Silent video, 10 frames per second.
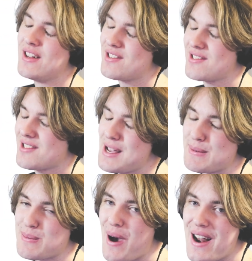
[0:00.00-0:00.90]
just keep
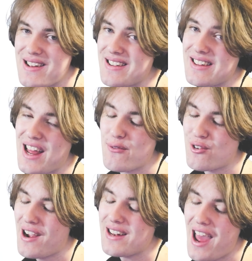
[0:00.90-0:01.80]
smiling and have a
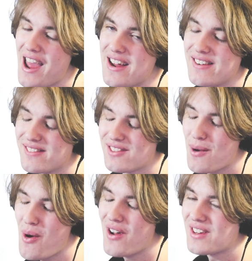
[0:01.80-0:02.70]
great day.
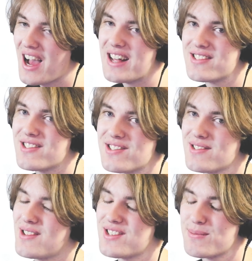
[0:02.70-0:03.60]
Come on, guys,
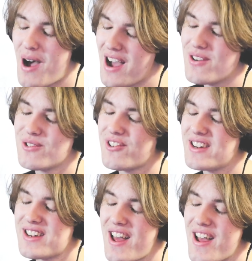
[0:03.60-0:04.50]
just smile,
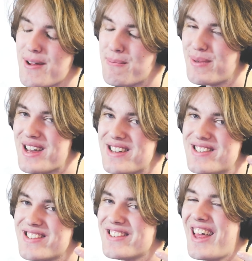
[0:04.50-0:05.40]
great day, peace.